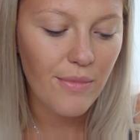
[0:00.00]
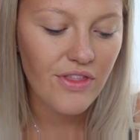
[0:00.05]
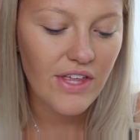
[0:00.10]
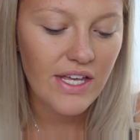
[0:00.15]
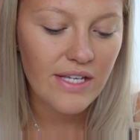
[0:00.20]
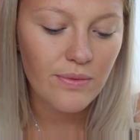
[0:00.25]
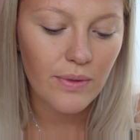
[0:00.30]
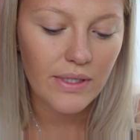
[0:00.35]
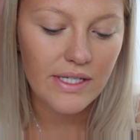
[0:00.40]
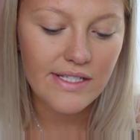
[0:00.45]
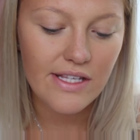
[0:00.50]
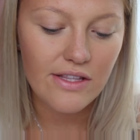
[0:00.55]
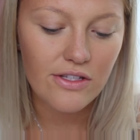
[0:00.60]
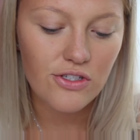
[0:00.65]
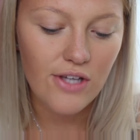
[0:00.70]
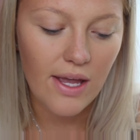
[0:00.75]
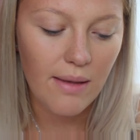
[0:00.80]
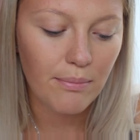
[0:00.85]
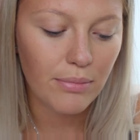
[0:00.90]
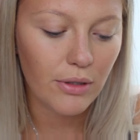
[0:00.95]
This one is in the
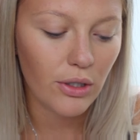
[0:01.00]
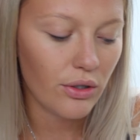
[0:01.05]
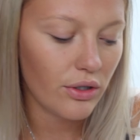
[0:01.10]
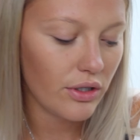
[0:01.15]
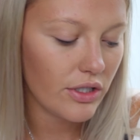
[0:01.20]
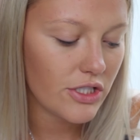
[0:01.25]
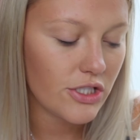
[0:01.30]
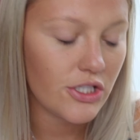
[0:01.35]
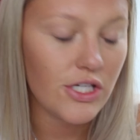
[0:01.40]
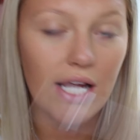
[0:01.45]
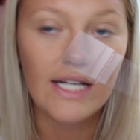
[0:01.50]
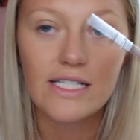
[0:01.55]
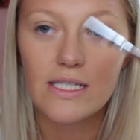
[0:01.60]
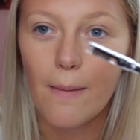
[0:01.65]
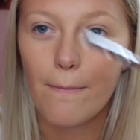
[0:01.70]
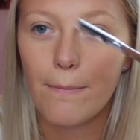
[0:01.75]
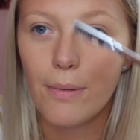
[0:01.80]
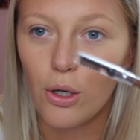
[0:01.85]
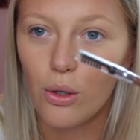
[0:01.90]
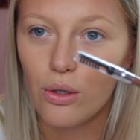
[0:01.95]
shade
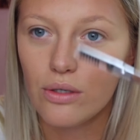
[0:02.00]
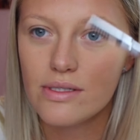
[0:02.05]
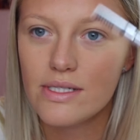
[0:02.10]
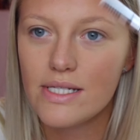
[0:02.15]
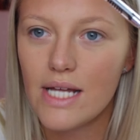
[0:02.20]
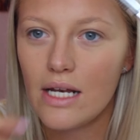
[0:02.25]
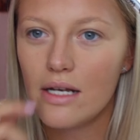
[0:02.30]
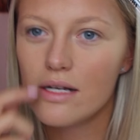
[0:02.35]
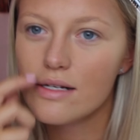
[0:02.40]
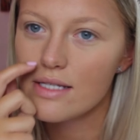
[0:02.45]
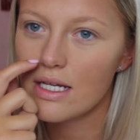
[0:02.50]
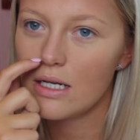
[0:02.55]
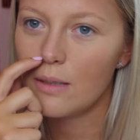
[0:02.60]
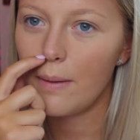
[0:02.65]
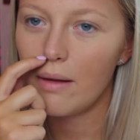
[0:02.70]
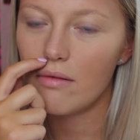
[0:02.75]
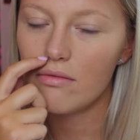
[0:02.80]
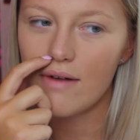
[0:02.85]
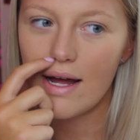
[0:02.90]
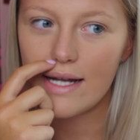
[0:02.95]
Blonde. It looks a
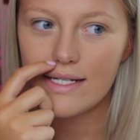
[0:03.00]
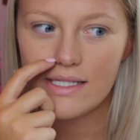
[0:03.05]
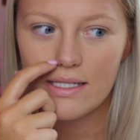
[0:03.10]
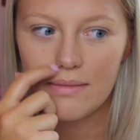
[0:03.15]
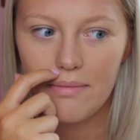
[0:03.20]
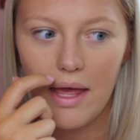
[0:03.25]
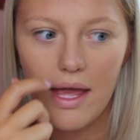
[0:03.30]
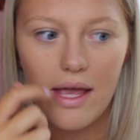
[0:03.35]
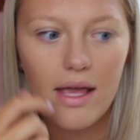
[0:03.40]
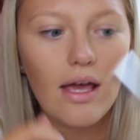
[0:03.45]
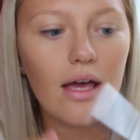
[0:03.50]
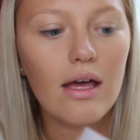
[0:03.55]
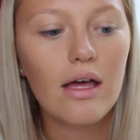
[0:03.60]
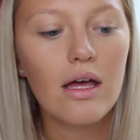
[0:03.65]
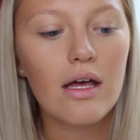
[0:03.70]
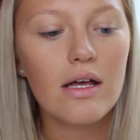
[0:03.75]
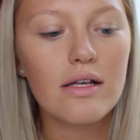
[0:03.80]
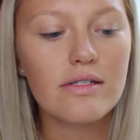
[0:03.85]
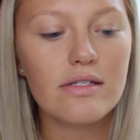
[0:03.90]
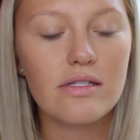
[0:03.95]
little bit red to me,
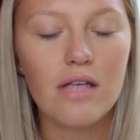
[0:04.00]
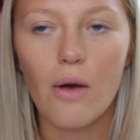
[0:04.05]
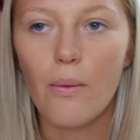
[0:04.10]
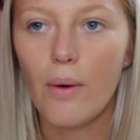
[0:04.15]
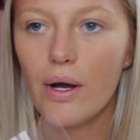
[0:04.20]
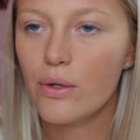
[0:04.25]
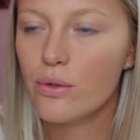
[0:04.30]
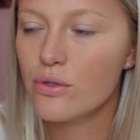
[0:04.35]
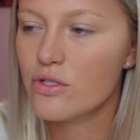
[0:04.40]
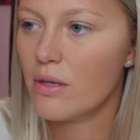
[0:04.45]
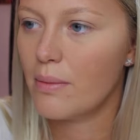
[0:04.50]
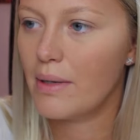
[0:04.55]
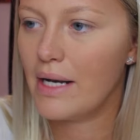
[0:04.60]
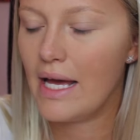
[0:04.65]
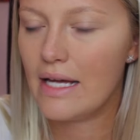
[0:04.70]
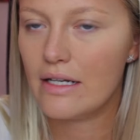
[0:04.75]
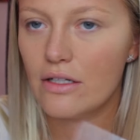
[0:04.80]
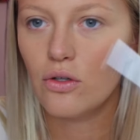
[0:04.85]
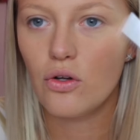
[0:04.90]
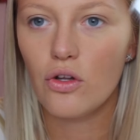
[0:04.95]
so I also went
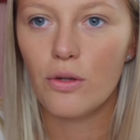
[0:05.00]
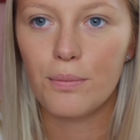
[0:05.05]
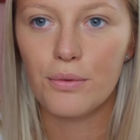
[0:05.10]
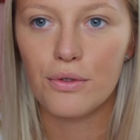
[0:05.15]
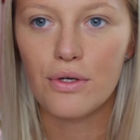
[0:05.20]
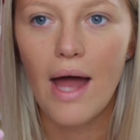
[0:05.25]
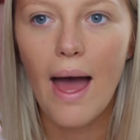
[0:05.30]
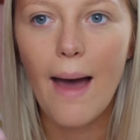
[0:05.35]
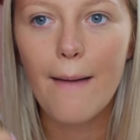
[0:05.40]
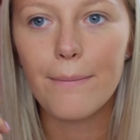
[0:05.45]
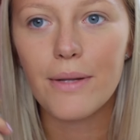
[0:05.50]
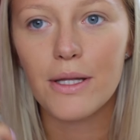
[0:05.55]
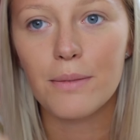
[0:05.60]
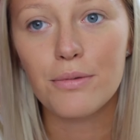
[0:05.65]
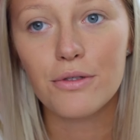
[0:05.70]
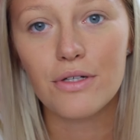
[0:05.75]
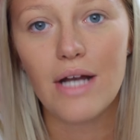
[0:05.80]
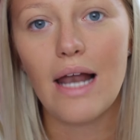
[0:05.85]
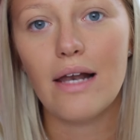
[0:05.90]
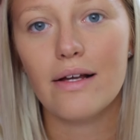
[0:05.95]
ahead and got the brunette, but the
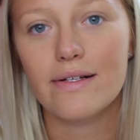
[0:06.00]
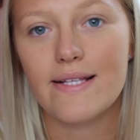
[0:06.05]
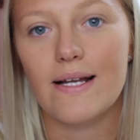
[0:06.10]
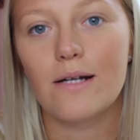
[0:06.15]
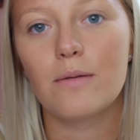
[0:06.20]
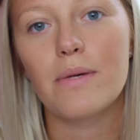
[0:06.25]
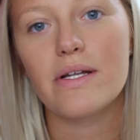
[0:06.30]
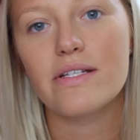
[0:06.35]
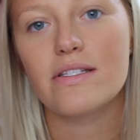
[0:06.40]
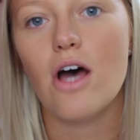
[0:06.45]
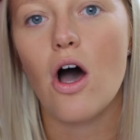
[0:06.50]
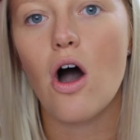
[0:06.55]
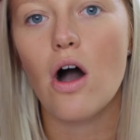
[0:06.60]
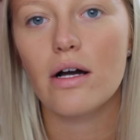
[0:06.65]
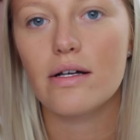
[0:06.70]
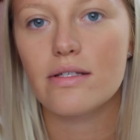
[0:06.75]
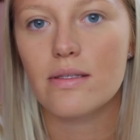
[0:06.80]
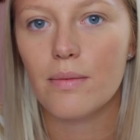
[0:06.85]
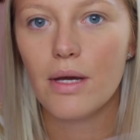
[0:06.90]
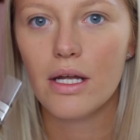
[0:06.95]
brunette looks a little bit
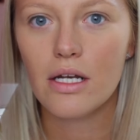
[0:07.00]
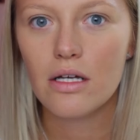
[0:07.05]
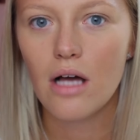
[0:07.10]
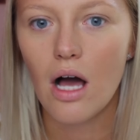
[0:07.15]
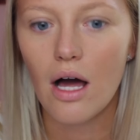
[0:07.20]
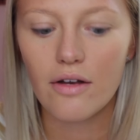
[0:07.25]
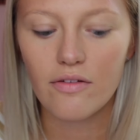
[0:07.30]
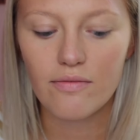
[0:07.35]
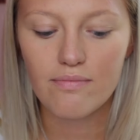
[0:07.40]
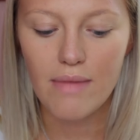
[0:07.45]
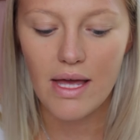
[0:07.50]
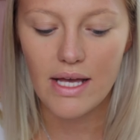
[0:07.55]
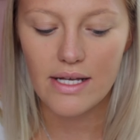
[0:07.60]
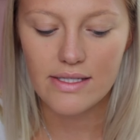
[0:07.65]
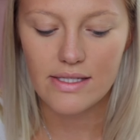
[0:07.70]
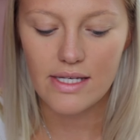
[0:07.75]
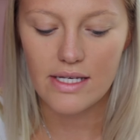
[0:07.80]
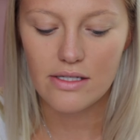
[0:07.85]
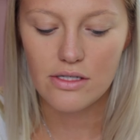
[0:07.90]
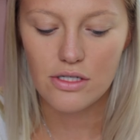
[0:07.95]
dark. So I'm going to kind of
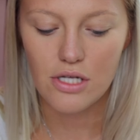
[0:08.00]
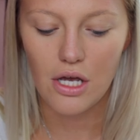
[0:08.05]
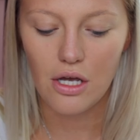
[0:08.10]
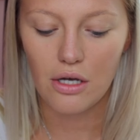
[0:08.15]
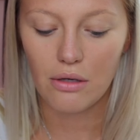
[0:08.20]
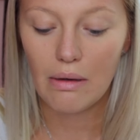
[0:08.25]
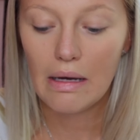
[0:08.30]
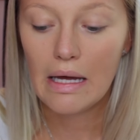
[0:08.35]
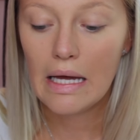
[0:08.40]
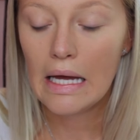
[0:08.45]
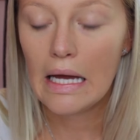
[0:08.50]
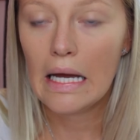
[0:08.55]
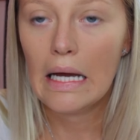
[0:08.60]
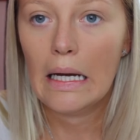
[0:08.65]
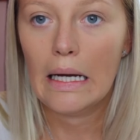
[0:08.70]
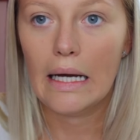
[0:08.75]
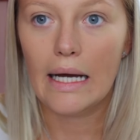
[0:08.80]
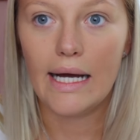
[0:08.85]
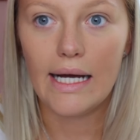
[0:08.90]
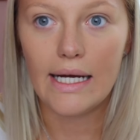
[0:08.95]
mix these two
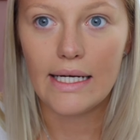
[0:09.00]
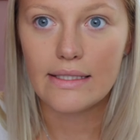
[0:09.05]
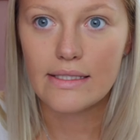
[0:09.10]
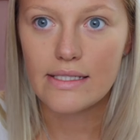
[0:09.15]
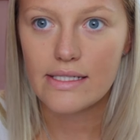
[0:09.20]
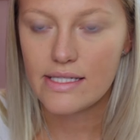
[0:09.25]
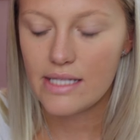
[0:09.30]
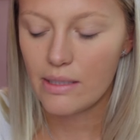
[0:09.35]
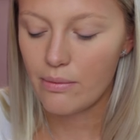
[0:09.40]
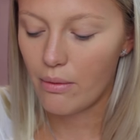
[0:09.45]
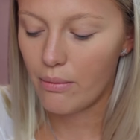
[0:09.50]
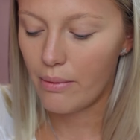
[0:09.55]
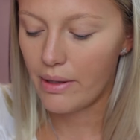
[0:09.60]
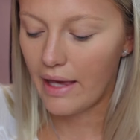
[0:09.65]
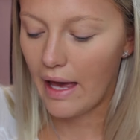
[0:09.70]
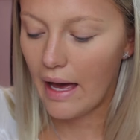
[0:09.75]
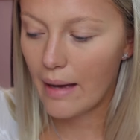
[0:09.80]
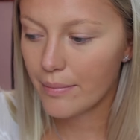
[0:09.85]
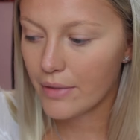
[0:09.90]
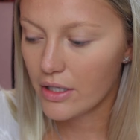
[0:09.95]
and see what we
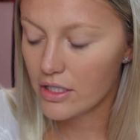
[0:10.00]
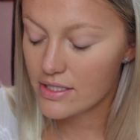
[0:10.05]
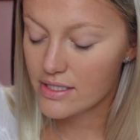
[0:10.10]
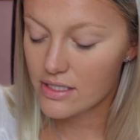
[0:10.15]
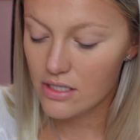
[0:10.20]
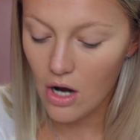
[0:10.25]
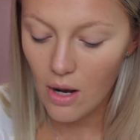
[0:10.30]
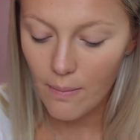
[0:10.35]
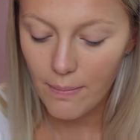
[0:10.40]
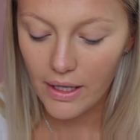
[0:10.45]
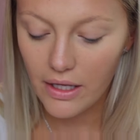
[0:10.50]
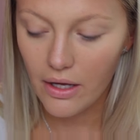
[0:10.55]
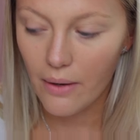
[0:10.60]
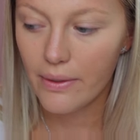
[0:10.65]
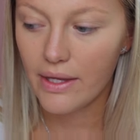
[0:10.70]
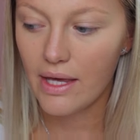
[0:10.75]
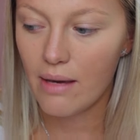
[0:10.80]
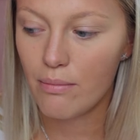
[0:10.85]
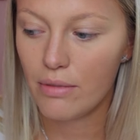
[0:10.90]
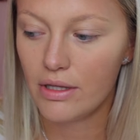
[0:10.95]
get. I'm going to start by
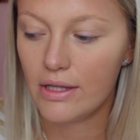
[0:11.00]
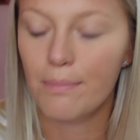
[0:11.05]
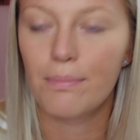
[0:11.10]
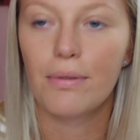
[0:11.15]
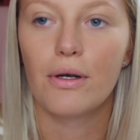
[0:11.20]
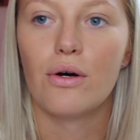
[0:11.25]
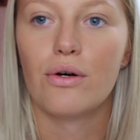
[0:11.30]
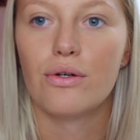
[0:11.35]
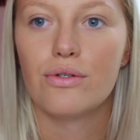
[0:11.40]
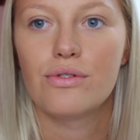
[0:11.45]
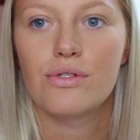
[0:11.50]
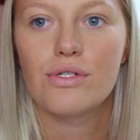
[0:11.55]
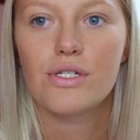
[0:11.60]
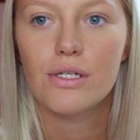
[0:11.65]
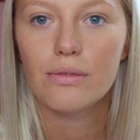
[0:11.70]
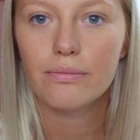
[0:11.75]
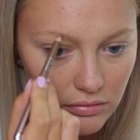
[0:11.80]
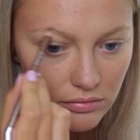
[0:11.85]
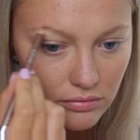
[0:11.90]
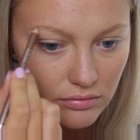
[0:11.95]
going in with the Blonde.